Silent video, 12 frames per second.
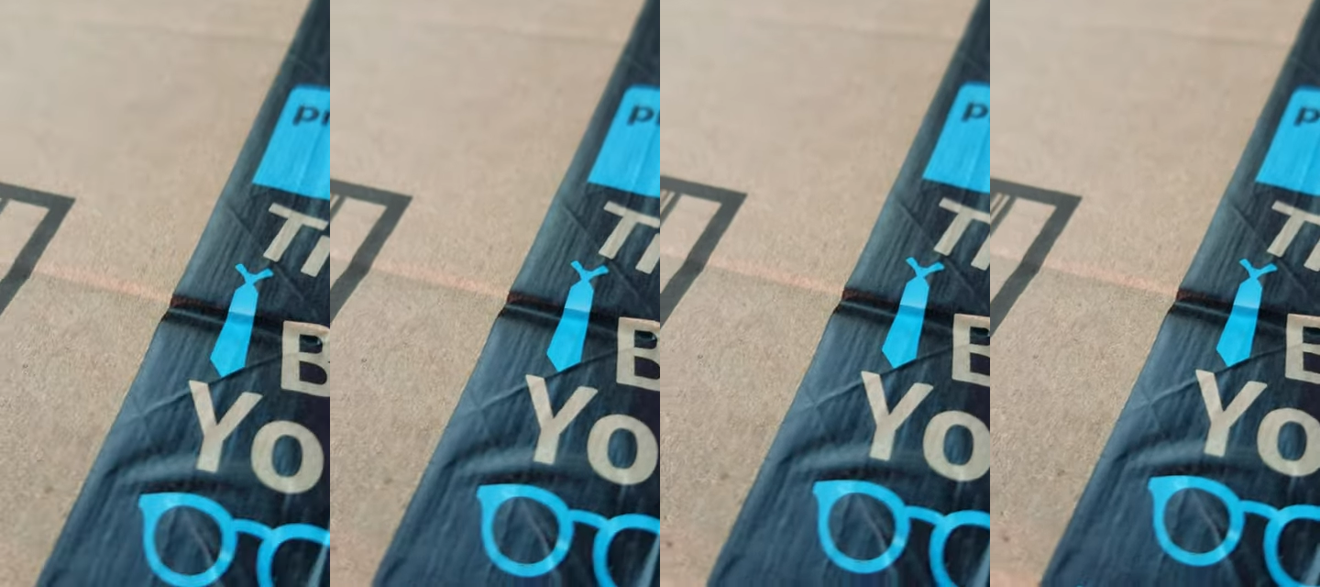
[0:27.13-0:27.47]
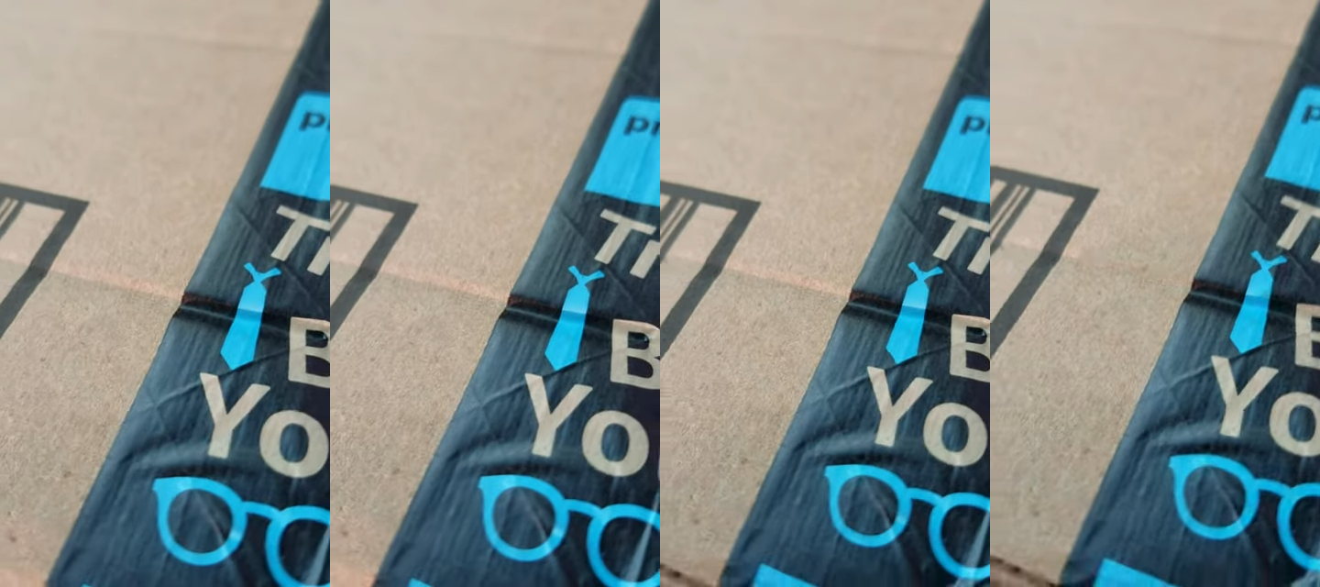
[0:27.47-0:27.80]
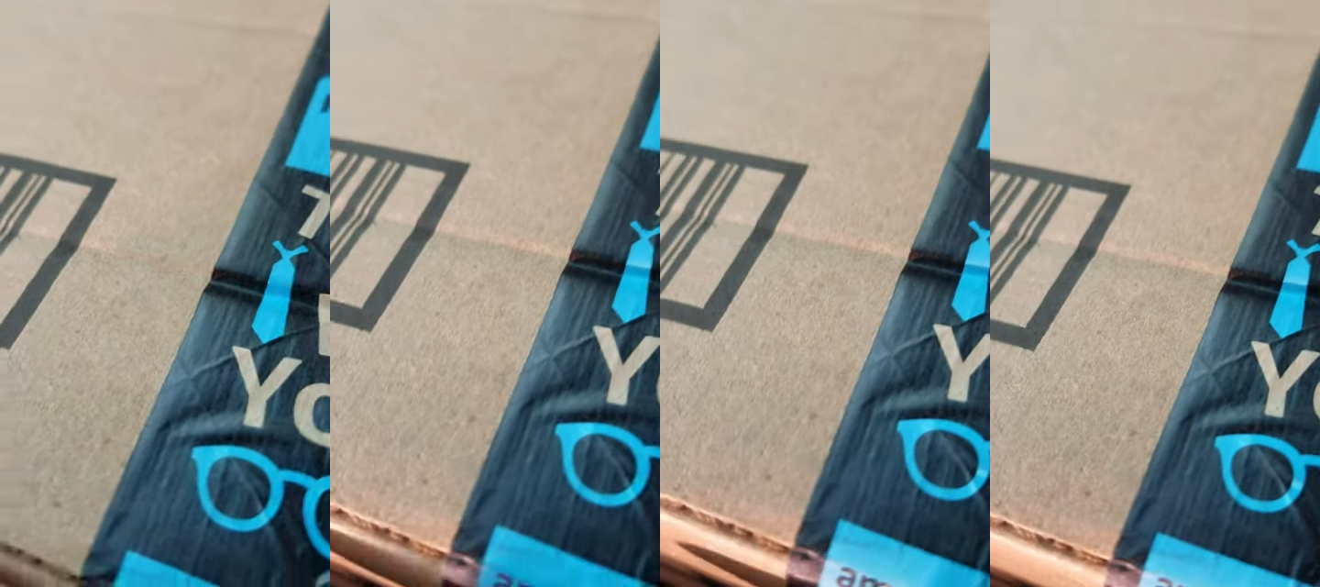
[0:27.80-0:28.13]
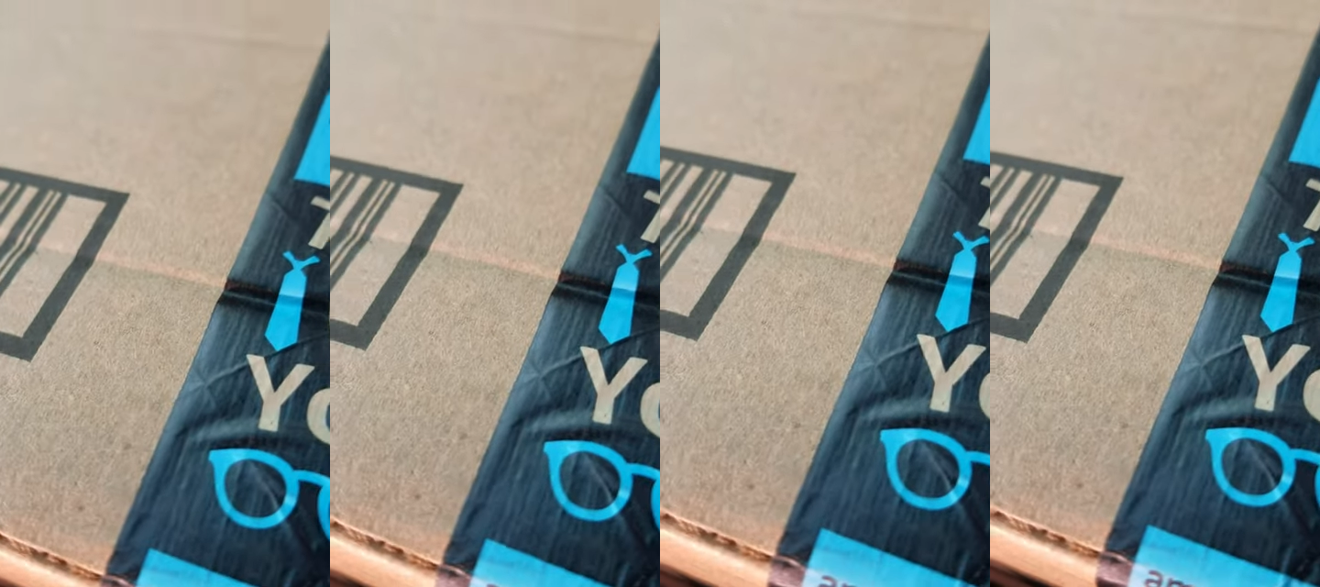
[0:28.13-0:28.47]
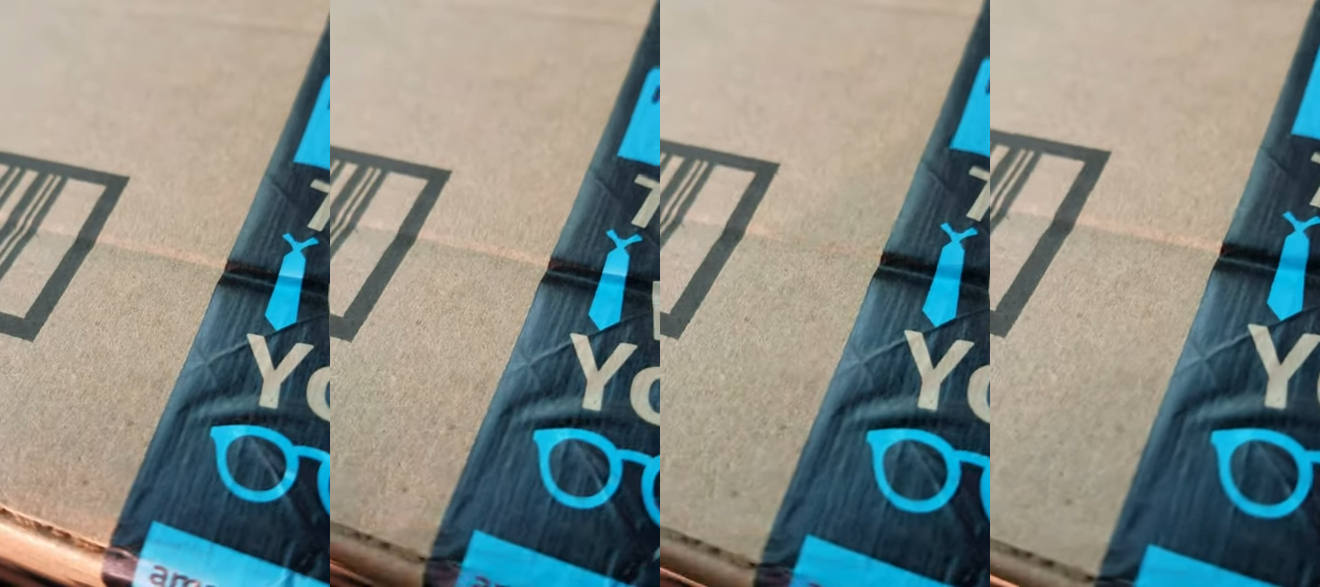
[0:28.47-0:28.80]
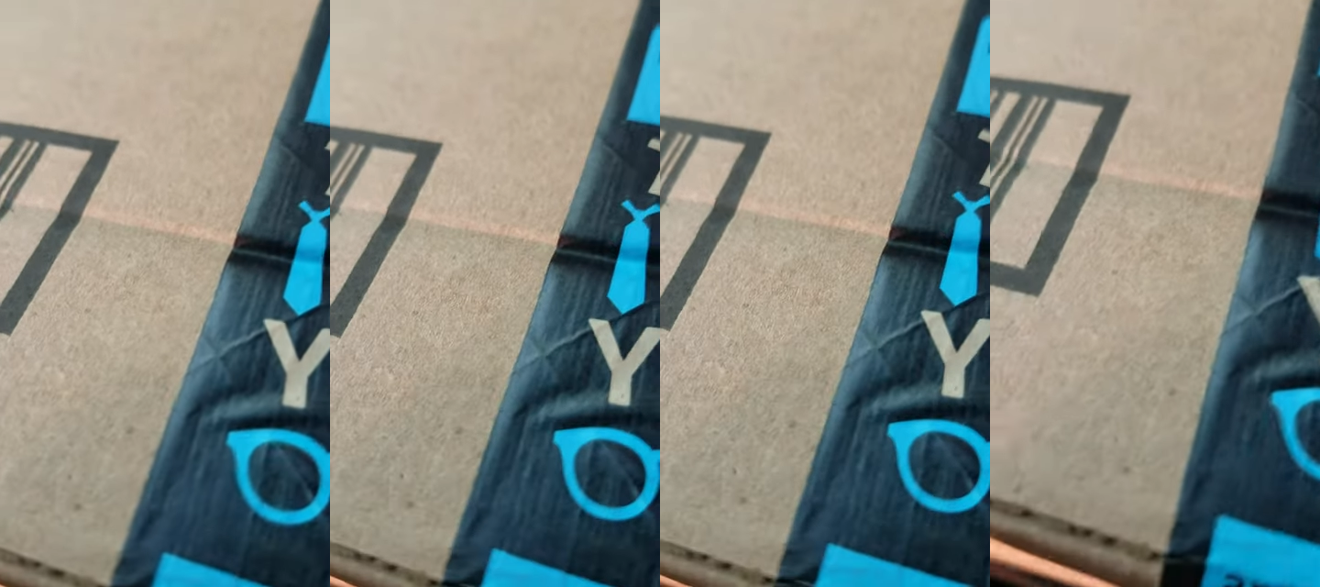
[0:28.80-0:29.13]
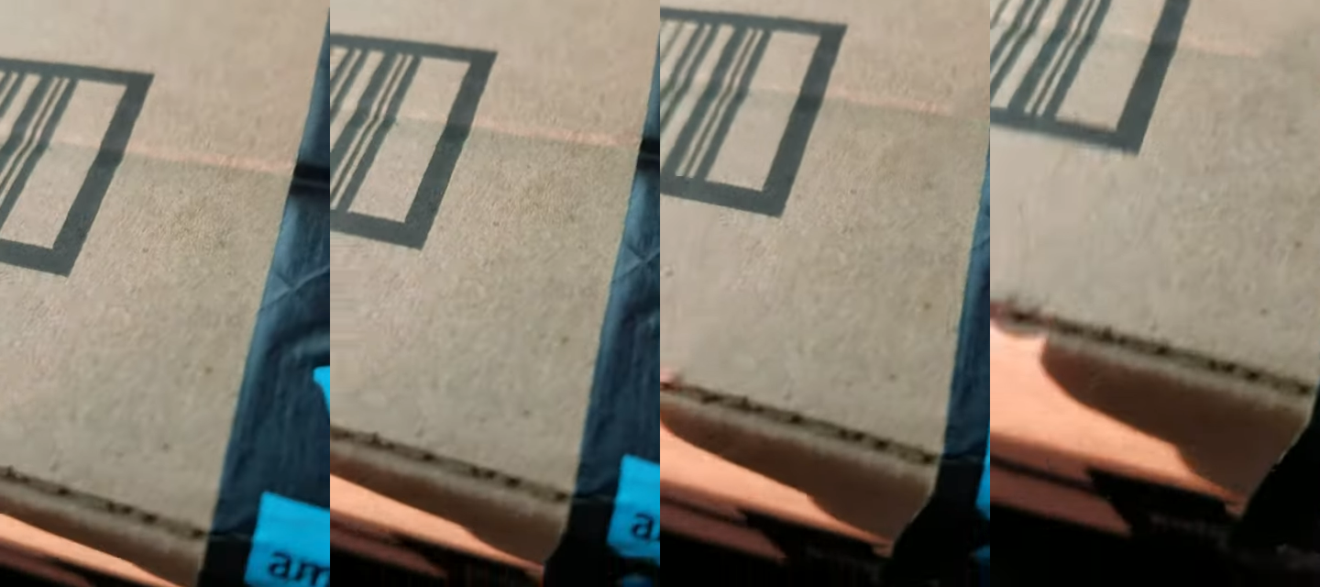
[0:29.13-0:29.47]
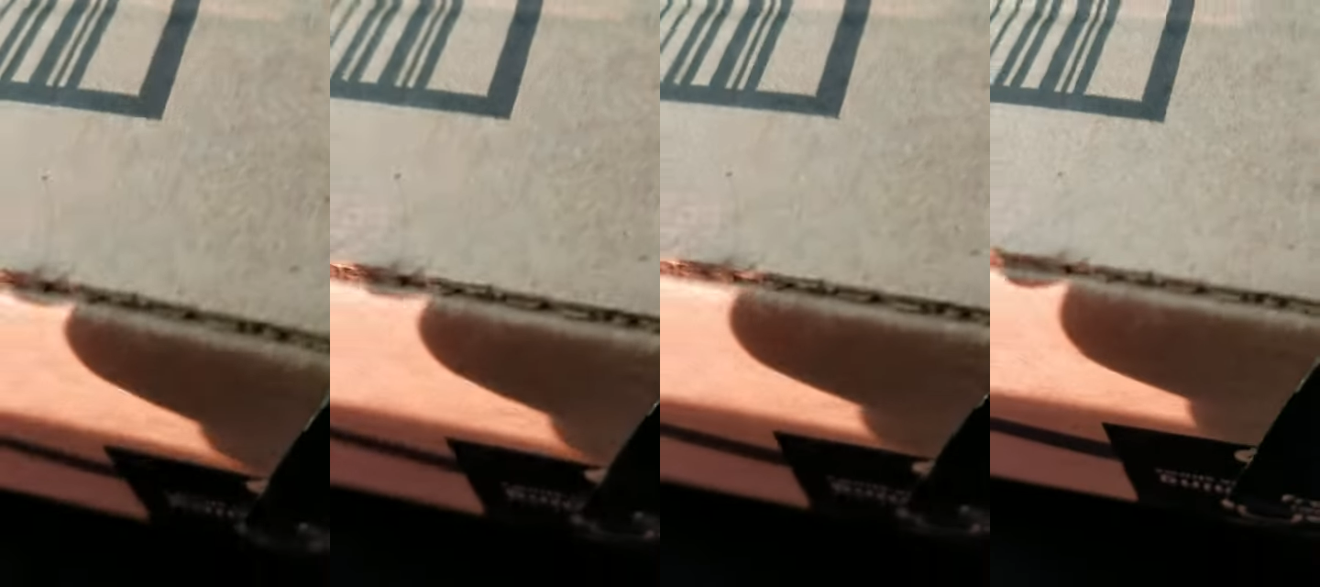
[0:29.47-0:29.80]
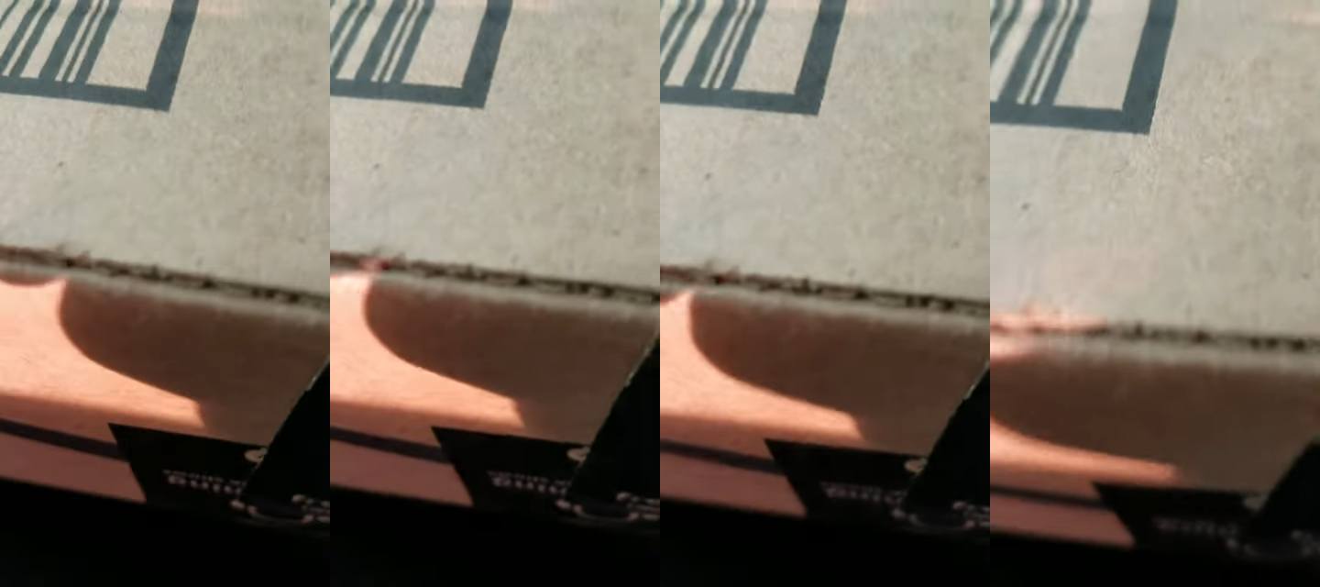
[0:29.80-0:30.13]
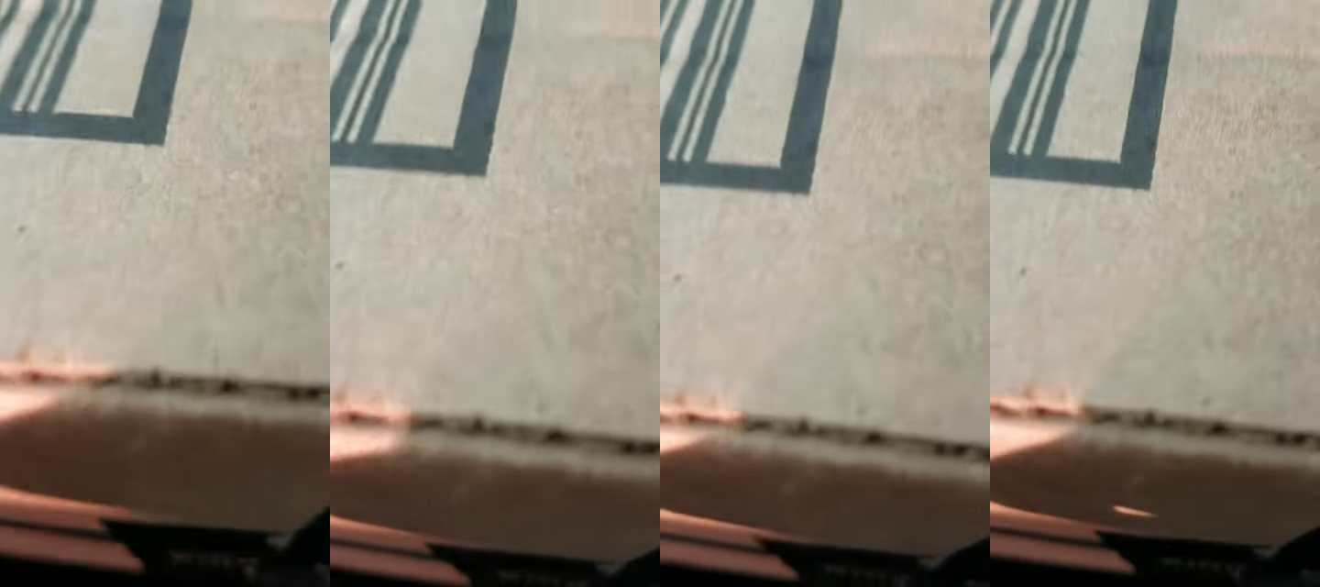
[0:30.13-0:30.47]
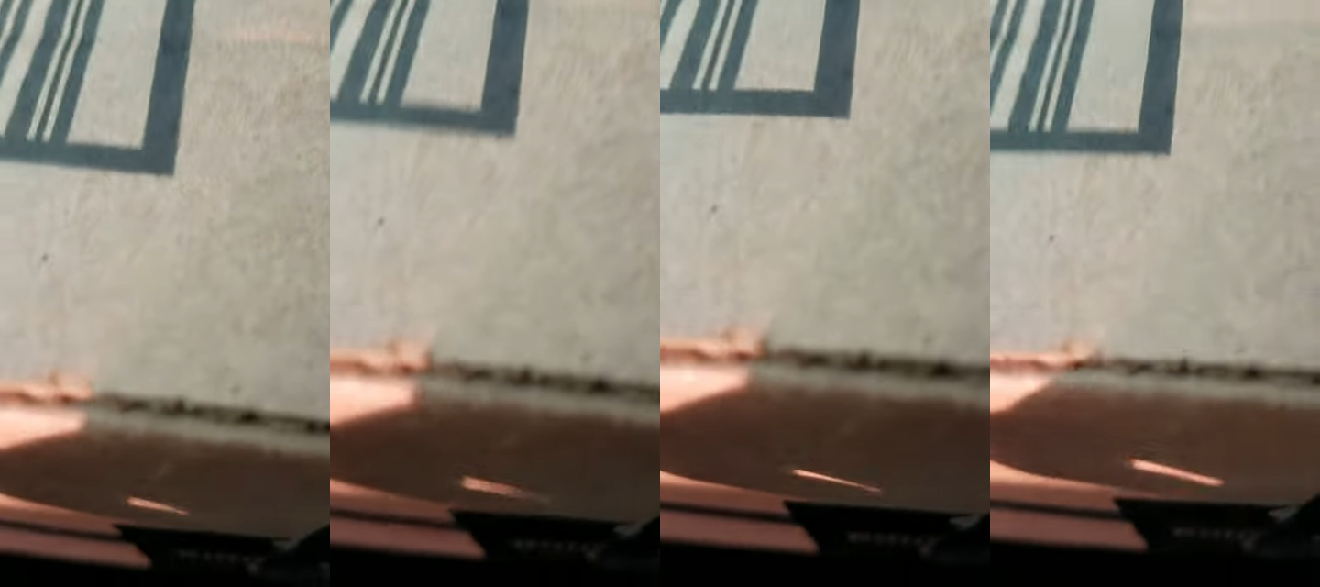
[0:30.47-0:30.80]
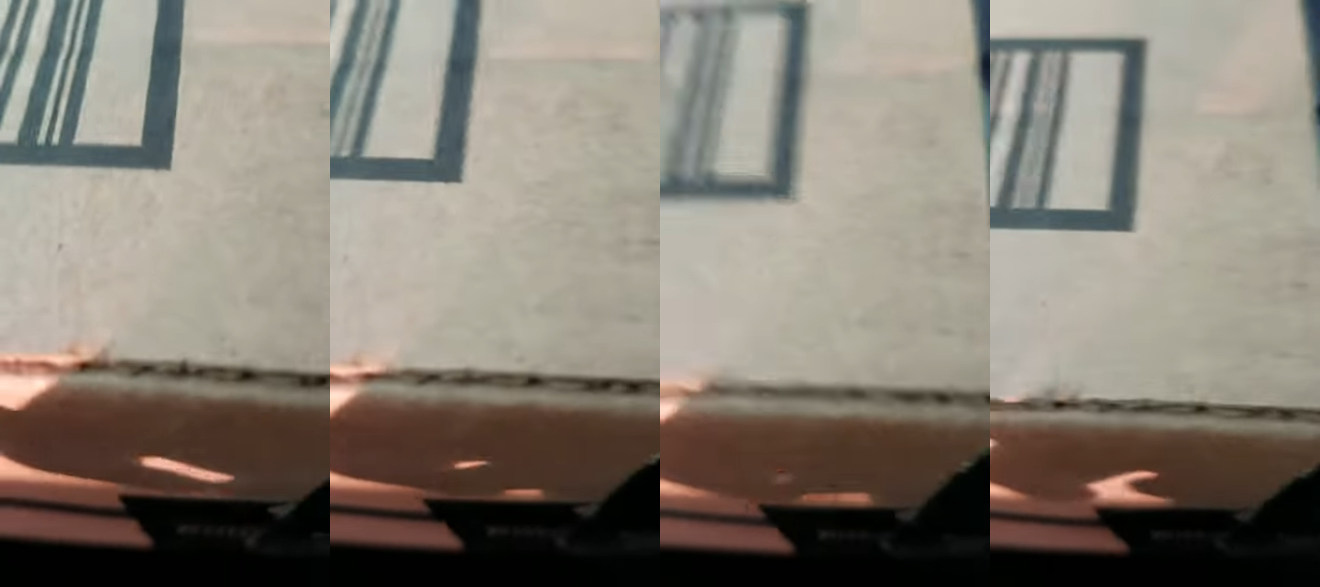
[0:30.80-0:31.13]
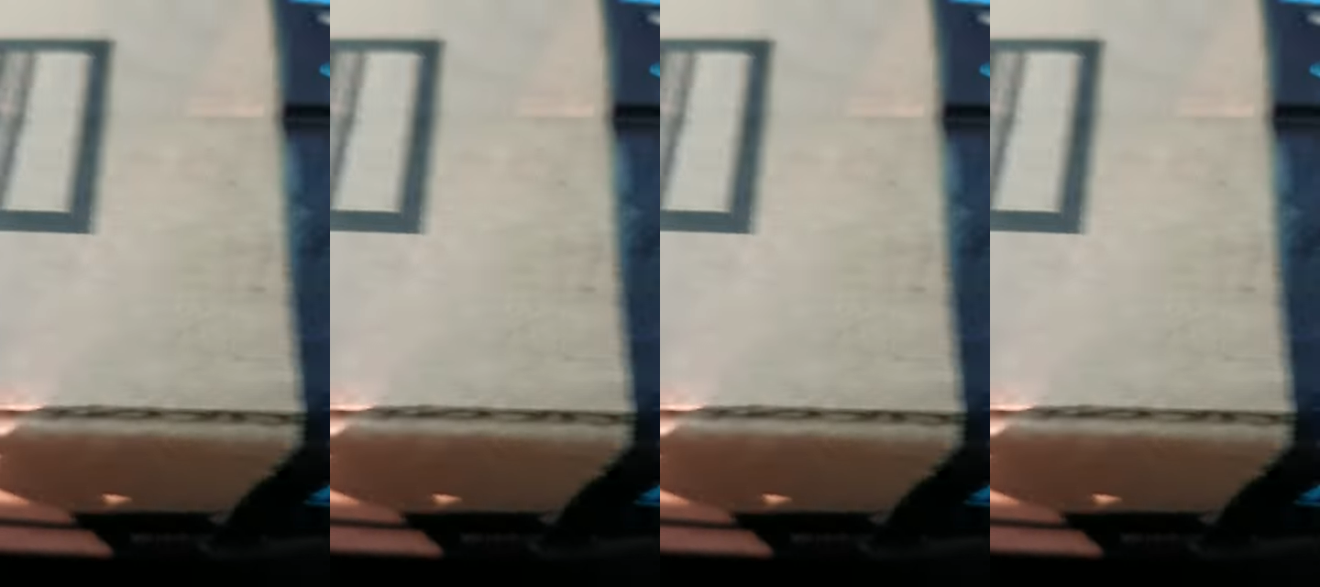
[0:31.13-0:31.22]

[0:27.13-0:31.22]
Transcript: (no speaker visible)